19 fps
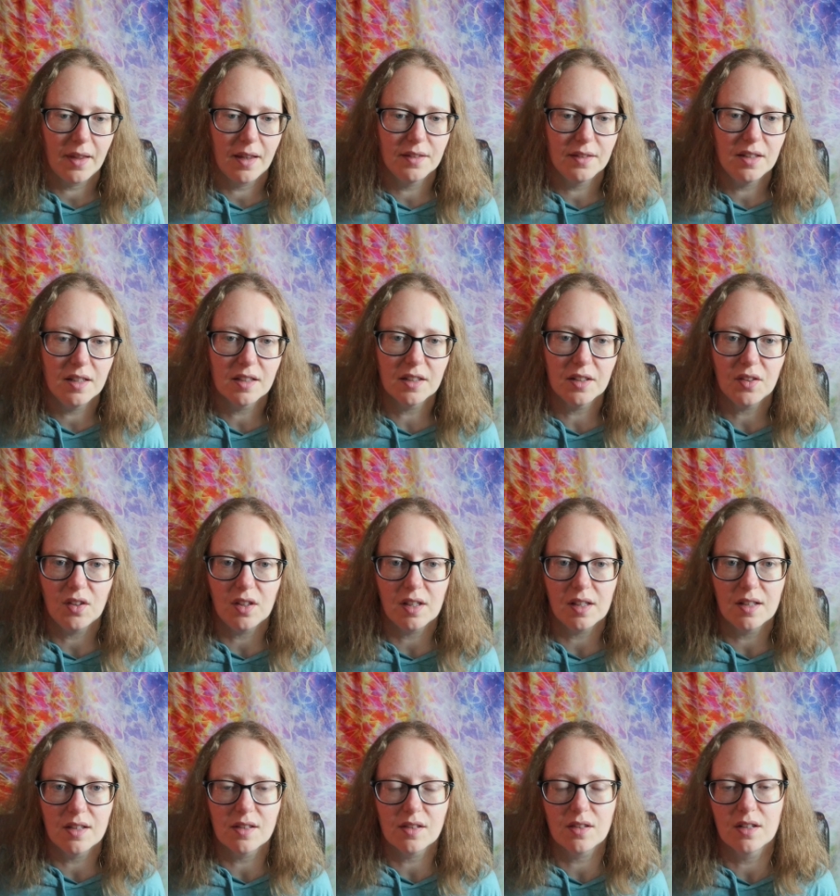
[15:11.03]
The other thing
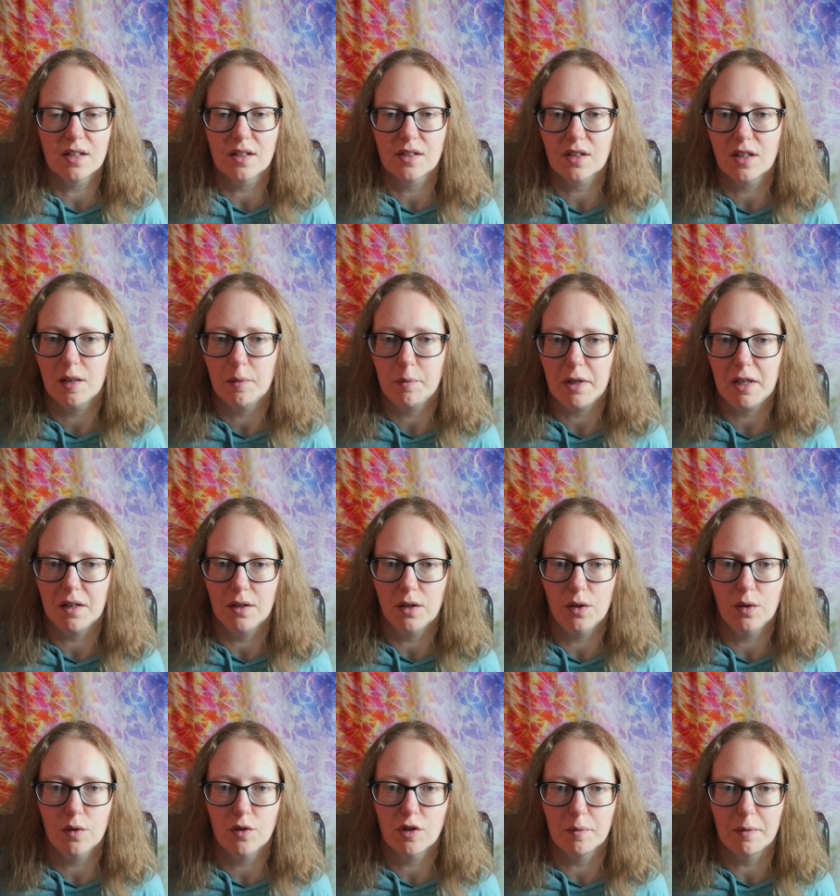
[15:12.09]
is there's going to be a
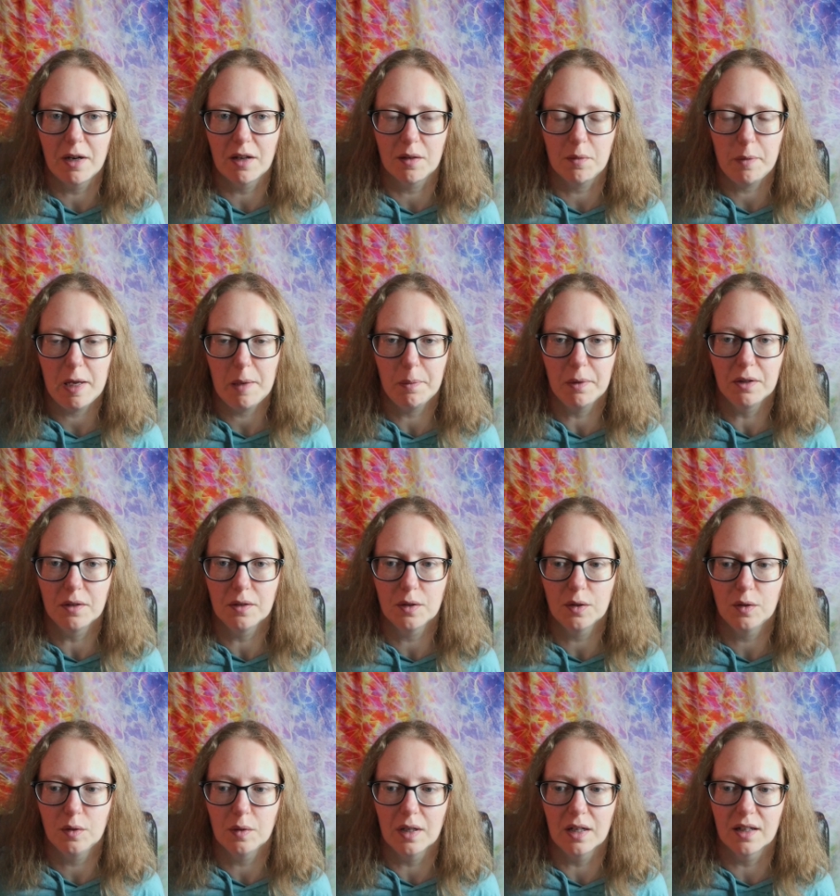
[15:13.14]
huge amount of people
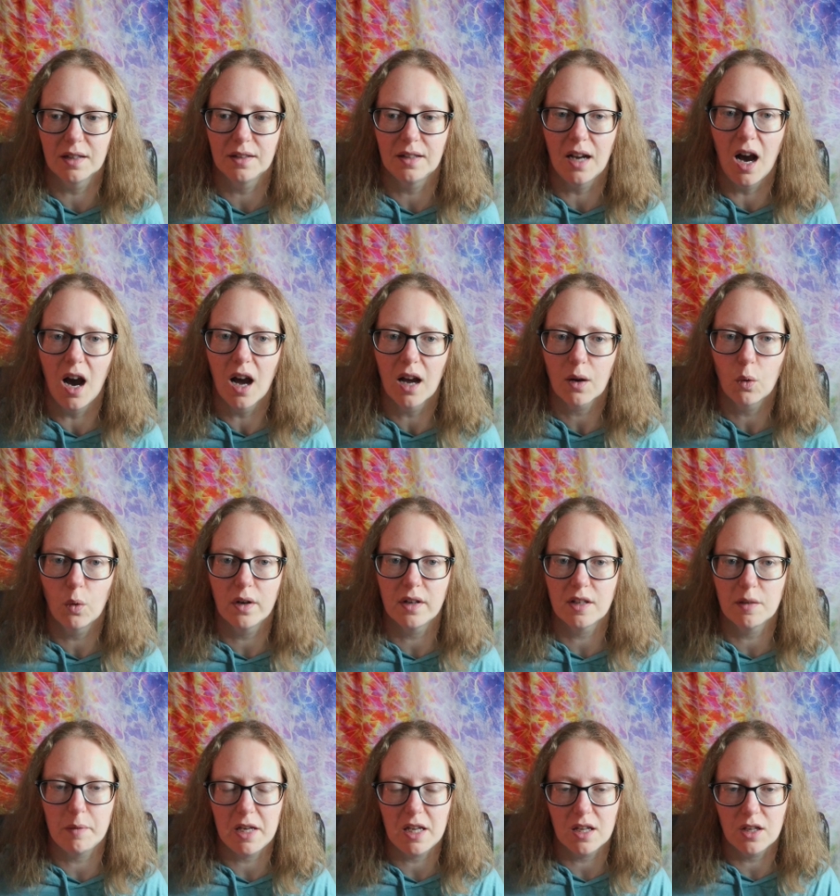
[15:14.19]
who are not going
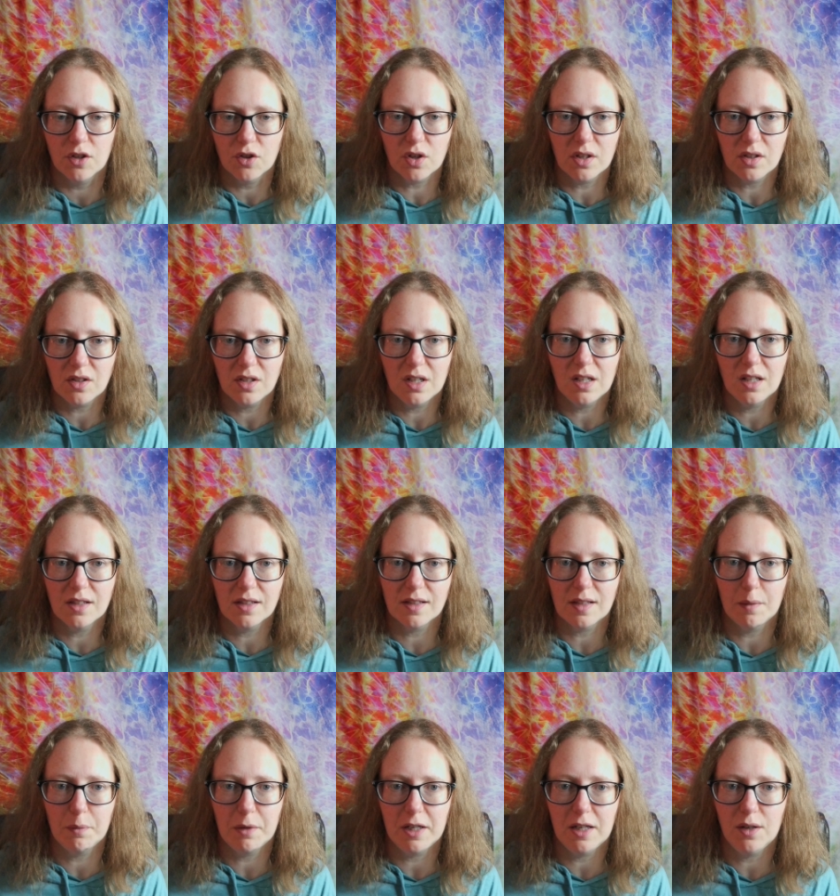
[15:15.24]
to be interested in
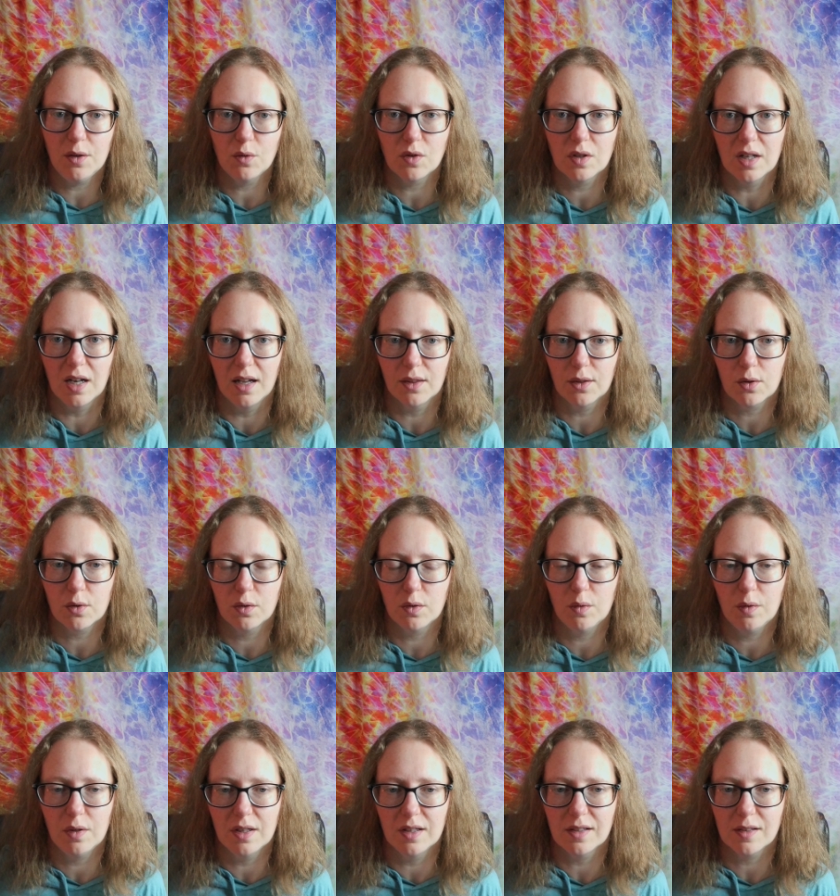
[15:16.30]
somebody who's gone through
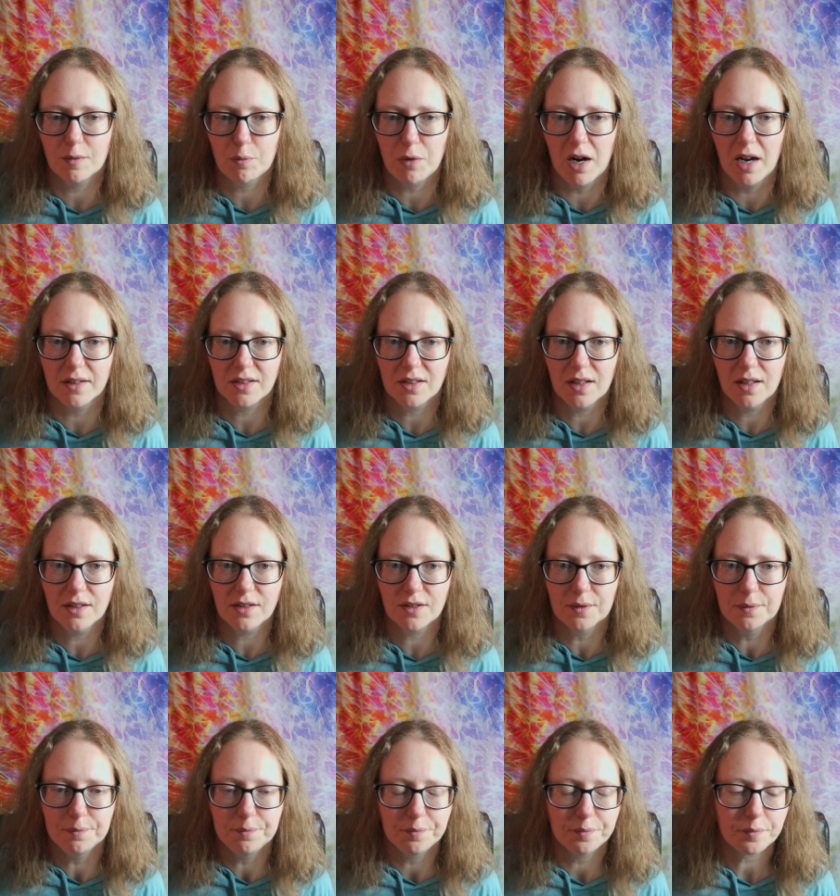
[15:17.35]
this process.
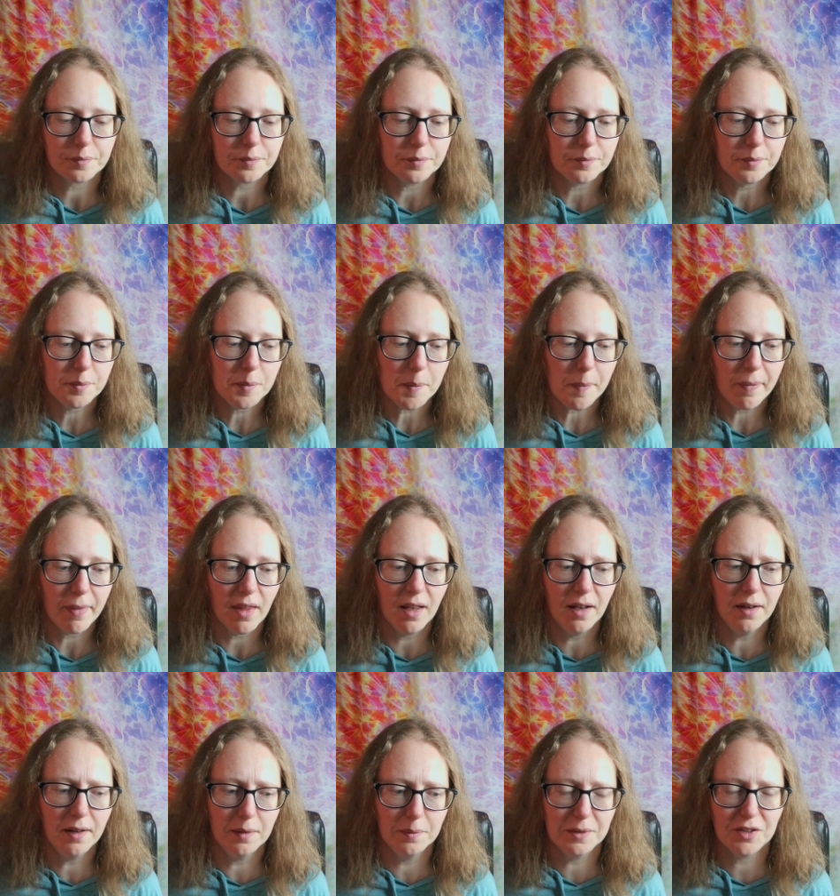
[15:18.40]

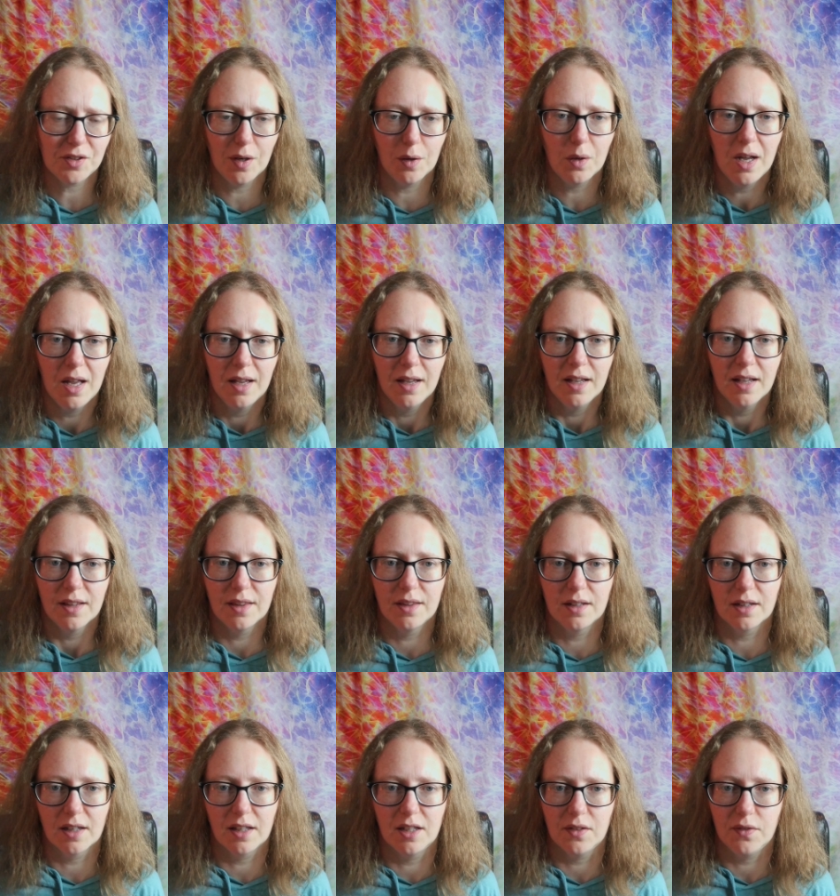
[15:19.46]
So
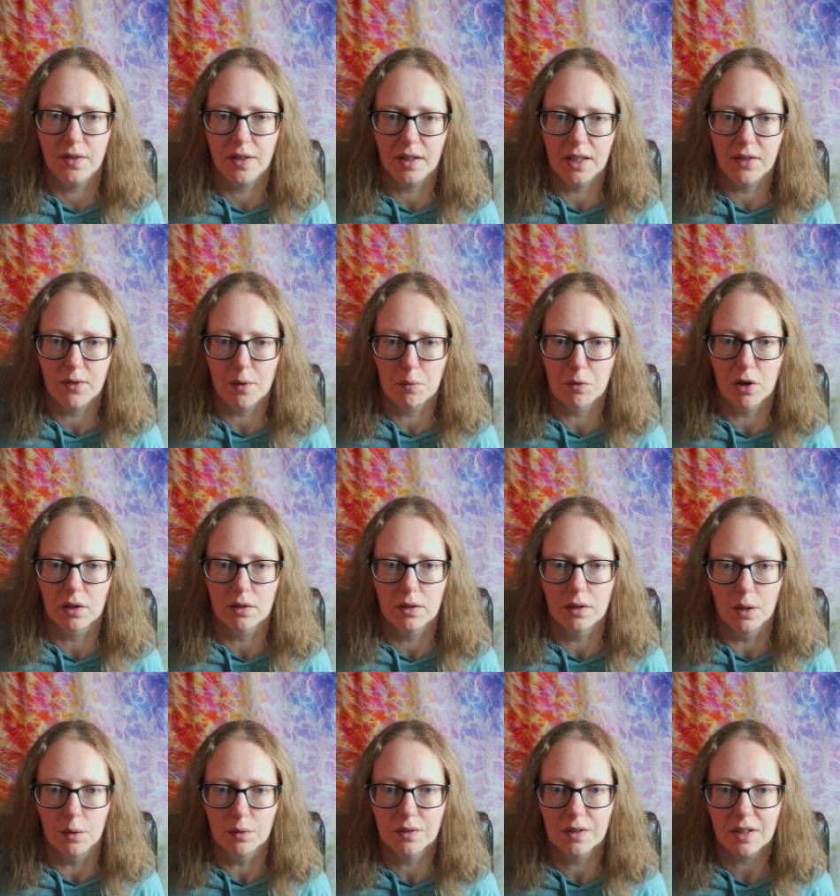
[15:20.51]
they're going to feel even more
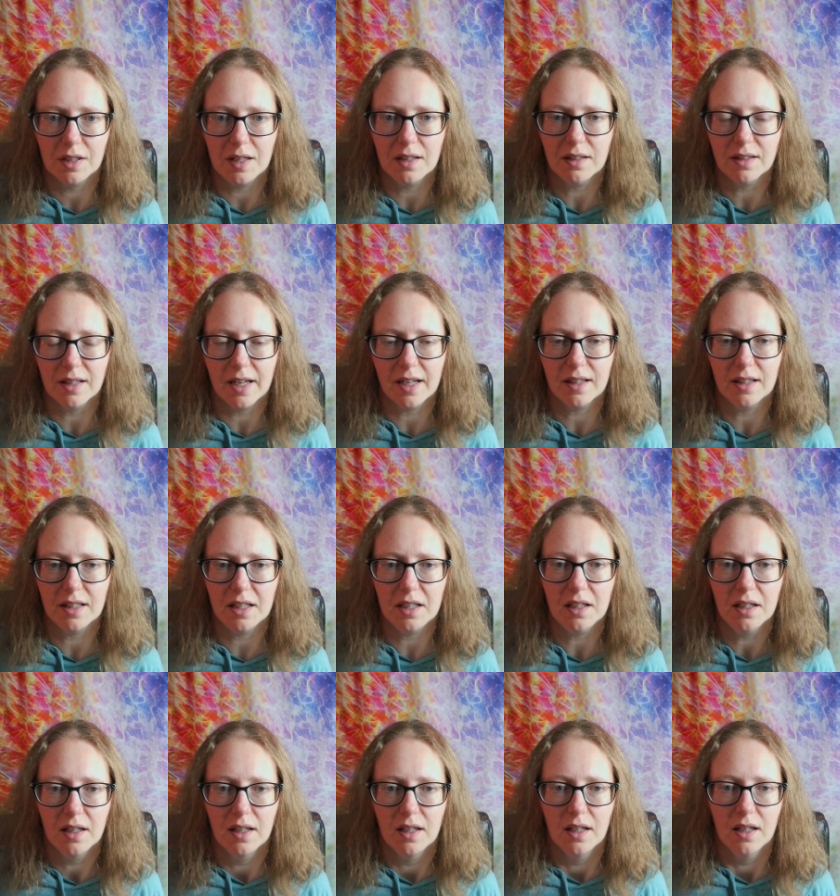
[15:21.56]
lonely, likely.
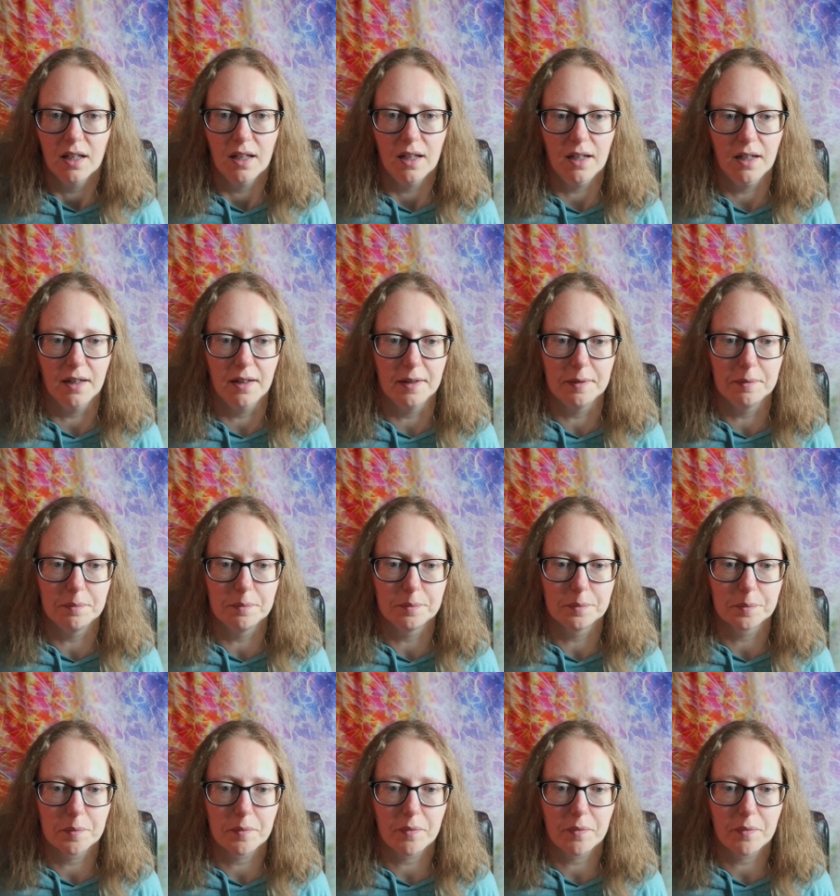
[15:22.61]
I